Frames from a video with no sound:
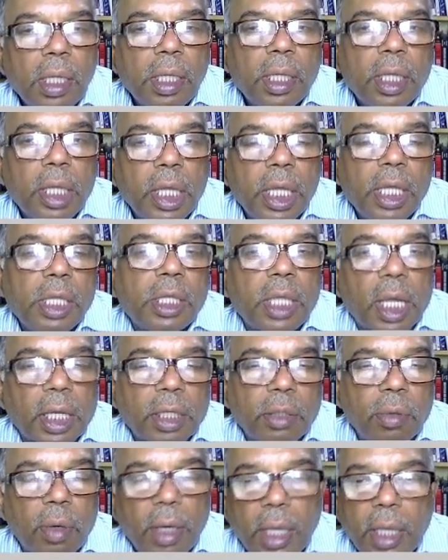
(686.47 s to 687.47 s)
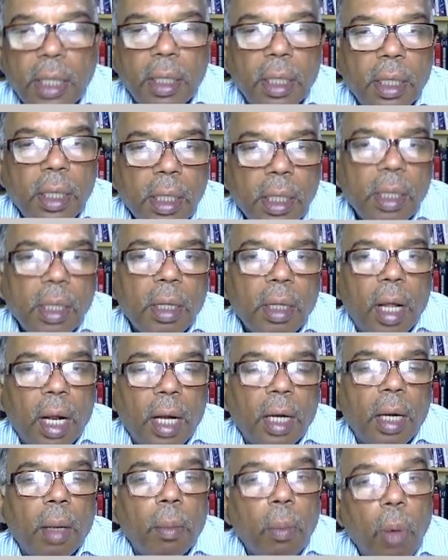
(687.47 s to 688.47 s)
is actually
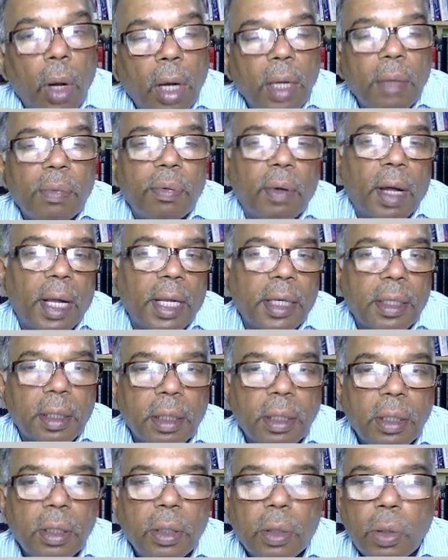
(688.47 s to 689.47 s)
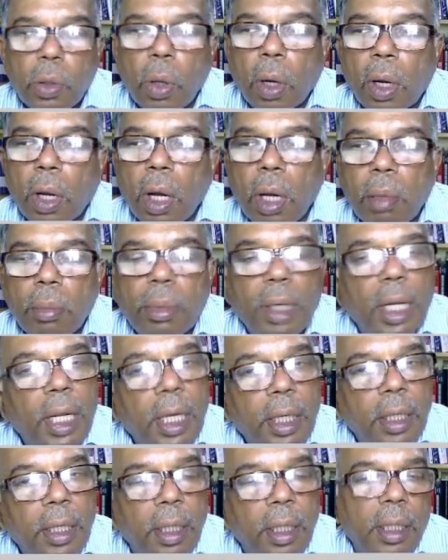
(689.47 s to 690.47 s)
and modified to
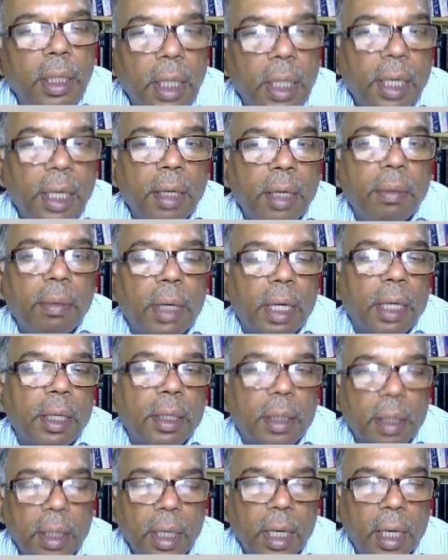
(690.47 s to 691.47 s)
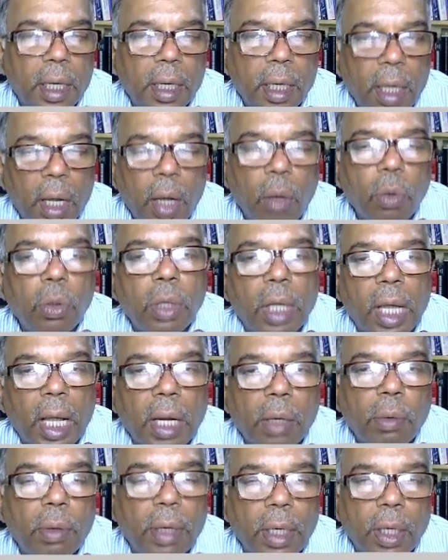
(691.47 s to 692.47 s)
accommodate a dividend and how to
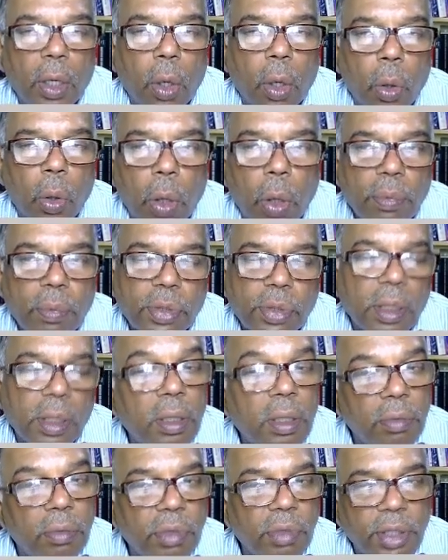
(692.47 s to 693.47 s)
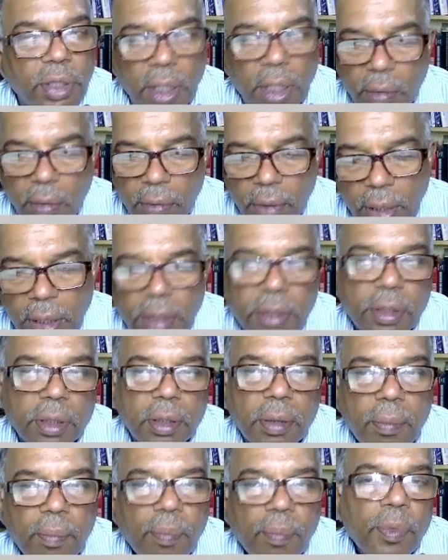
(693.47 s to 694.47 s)
calculate a call option with the dividend.
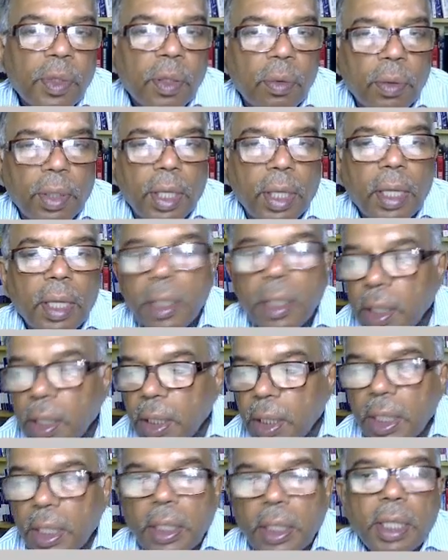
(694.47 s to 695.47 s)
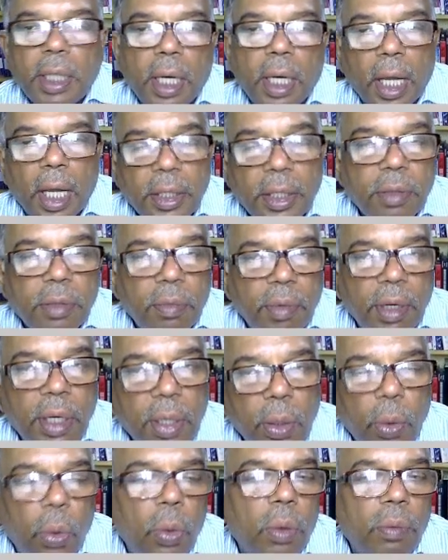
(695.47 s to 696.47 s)
Okay. In the next
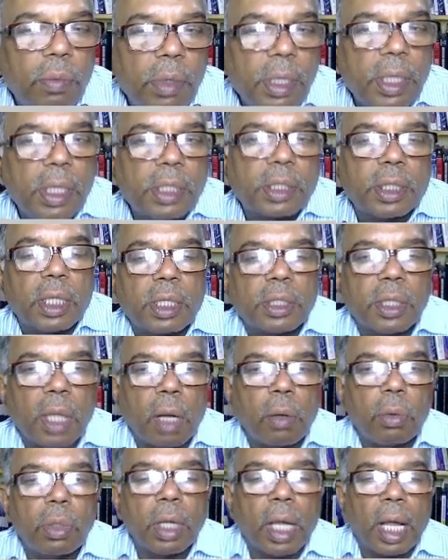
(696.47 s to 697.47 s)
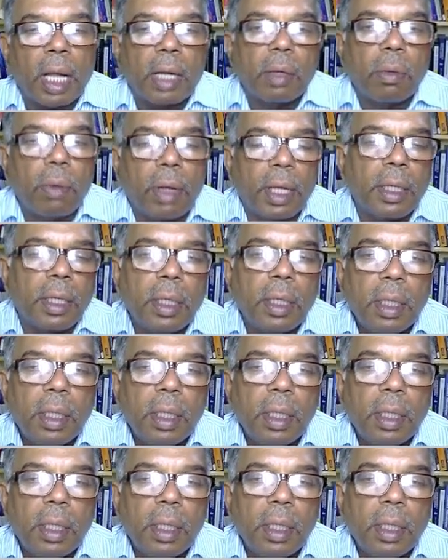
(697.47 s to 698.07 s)
video, we will discuss how to calculate